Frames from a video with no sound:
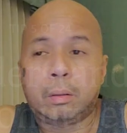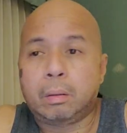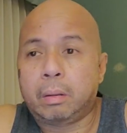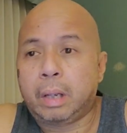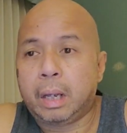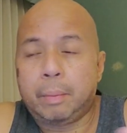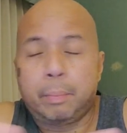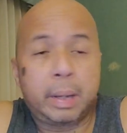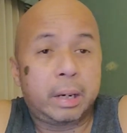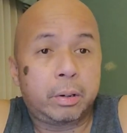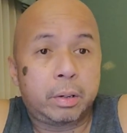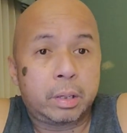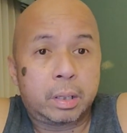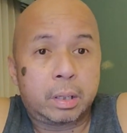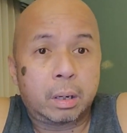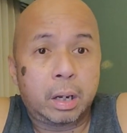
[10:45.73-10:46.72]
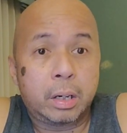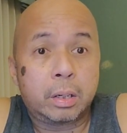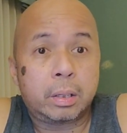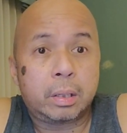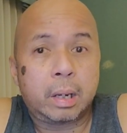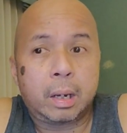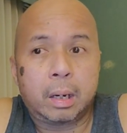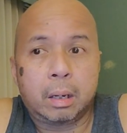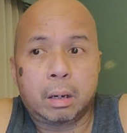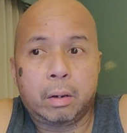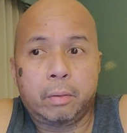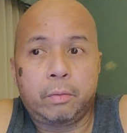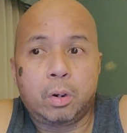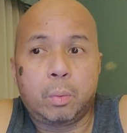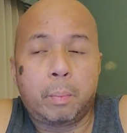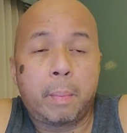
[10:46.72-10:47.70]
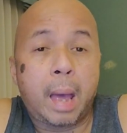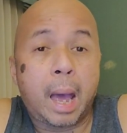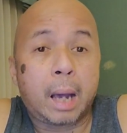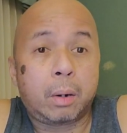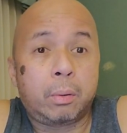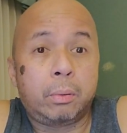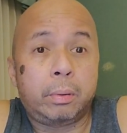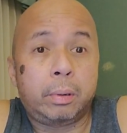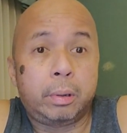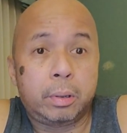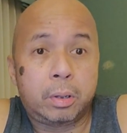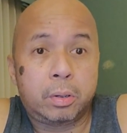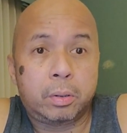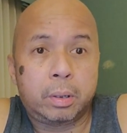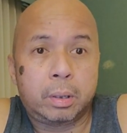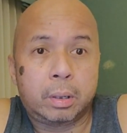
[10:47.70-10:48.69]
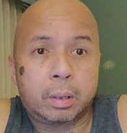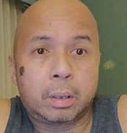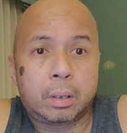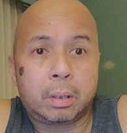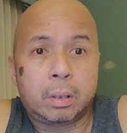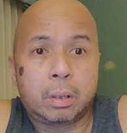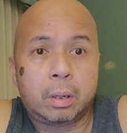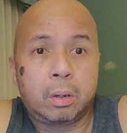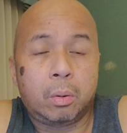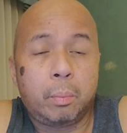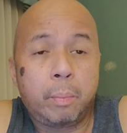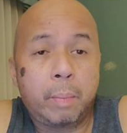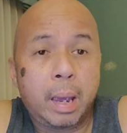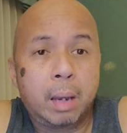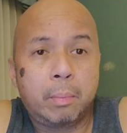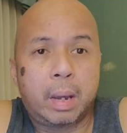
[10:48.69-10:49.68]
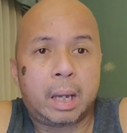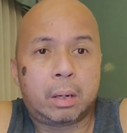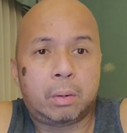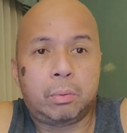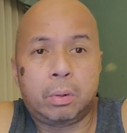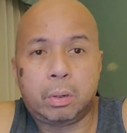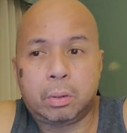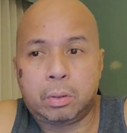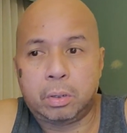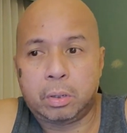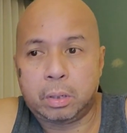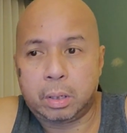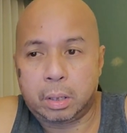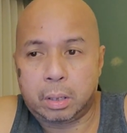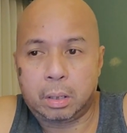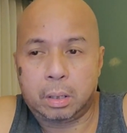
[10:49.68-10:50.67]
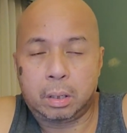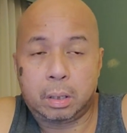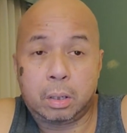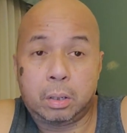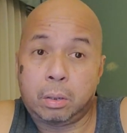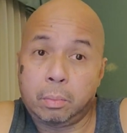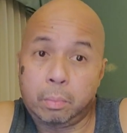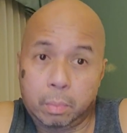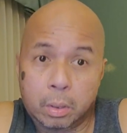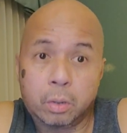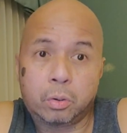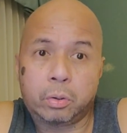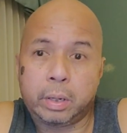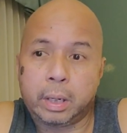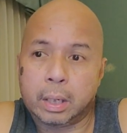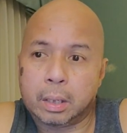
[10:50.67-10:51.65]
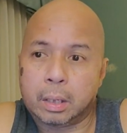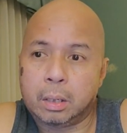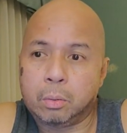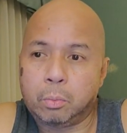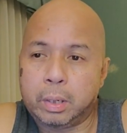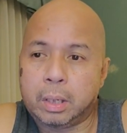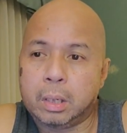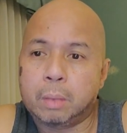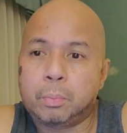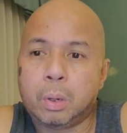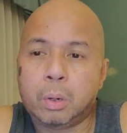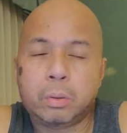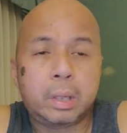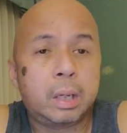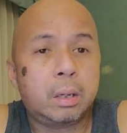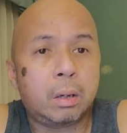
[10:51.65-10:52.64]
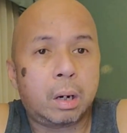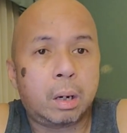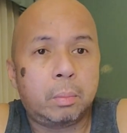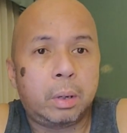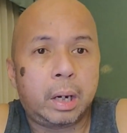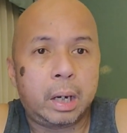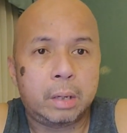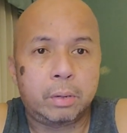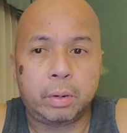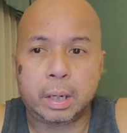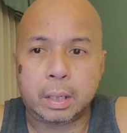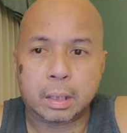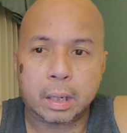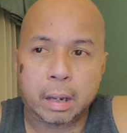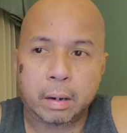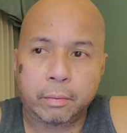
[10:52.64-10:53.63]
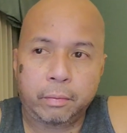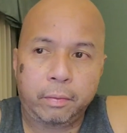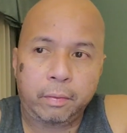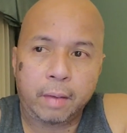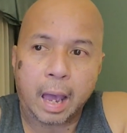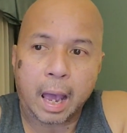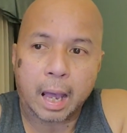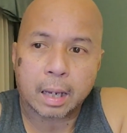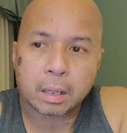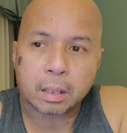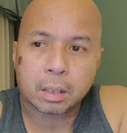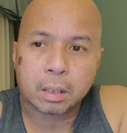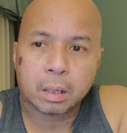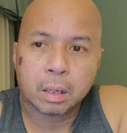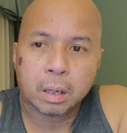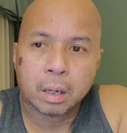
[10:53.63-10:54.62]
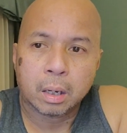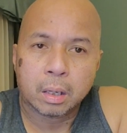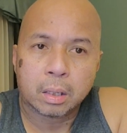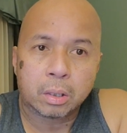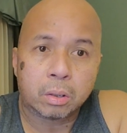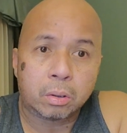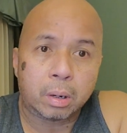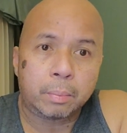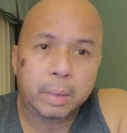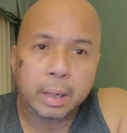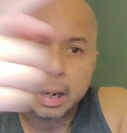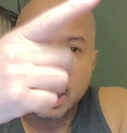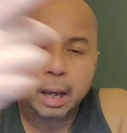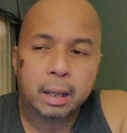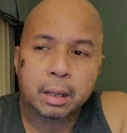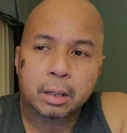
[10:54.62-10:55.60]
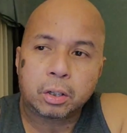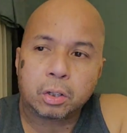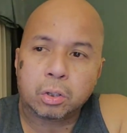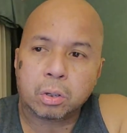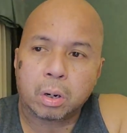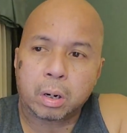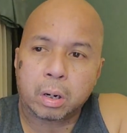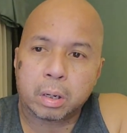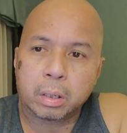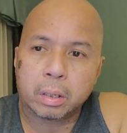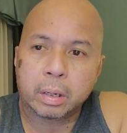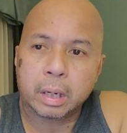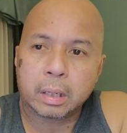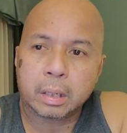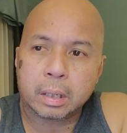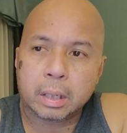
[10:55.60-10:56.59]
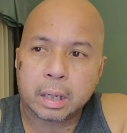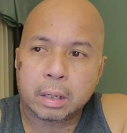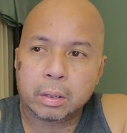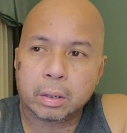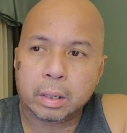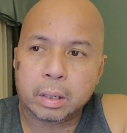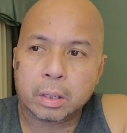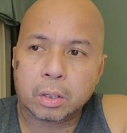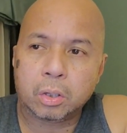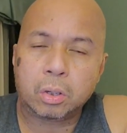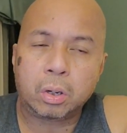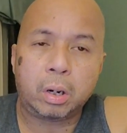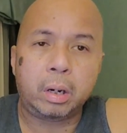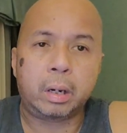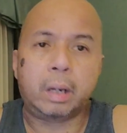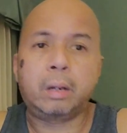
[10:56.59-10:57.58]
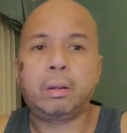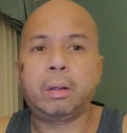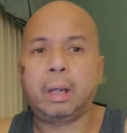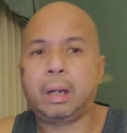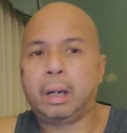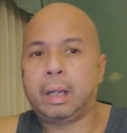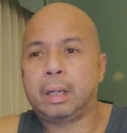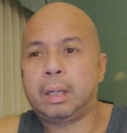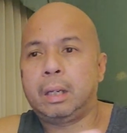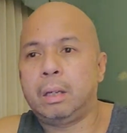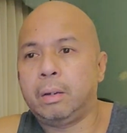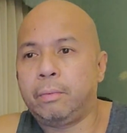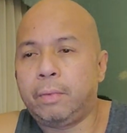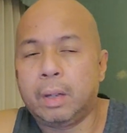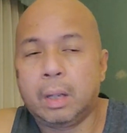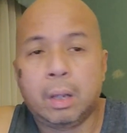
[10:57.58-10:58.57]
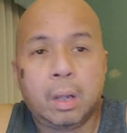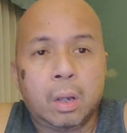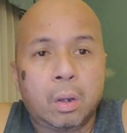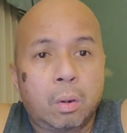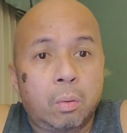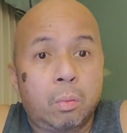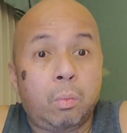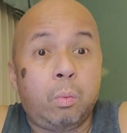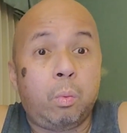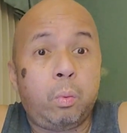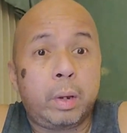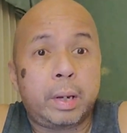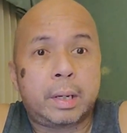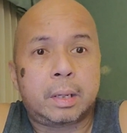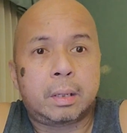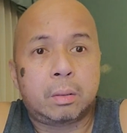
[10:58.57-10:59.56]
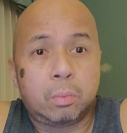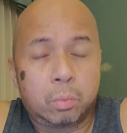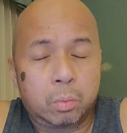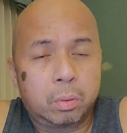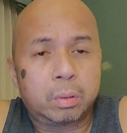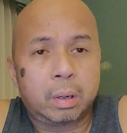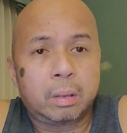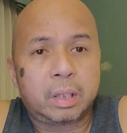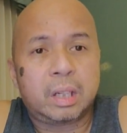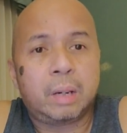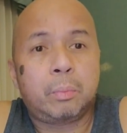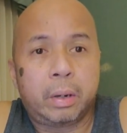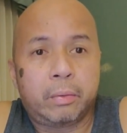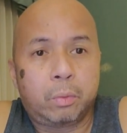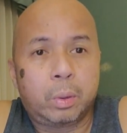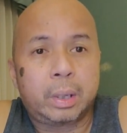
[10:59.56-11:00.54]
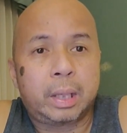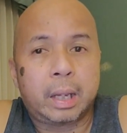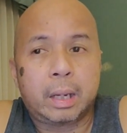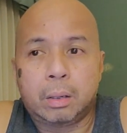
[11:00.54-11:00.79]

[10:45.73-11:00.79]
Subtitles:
To get a better understanding of your macronutrients, your main macronutrients, which is protein, carbohydrates, and fats. So I'm going to add this chart. You guys can take a look at this chart and you get an idea of a summary of what they